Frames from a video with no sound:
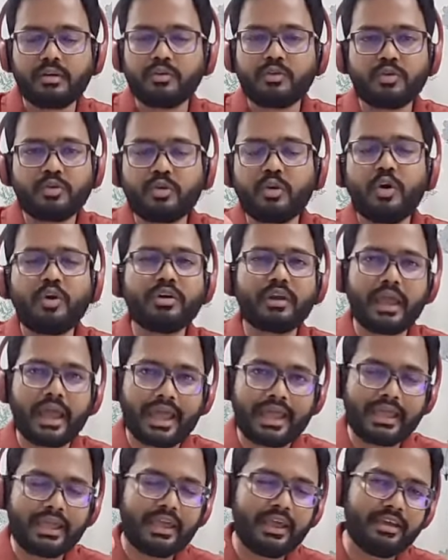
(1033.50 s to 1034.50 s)
do not
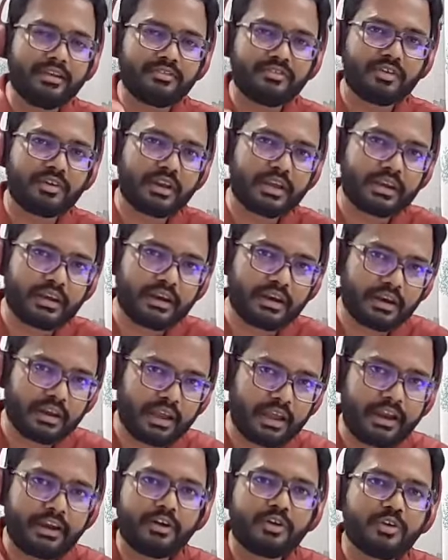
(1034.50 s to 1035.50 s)
engage the needle
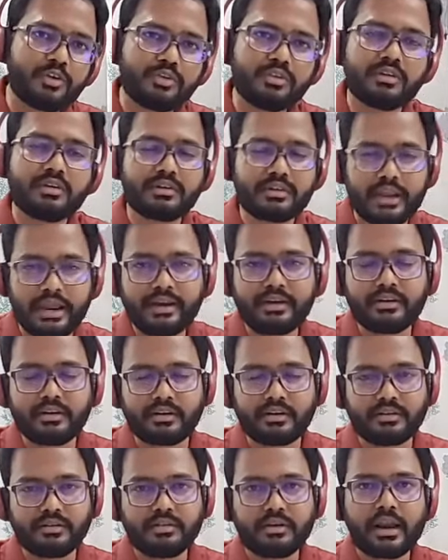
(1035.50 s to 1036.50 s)
into the dentin.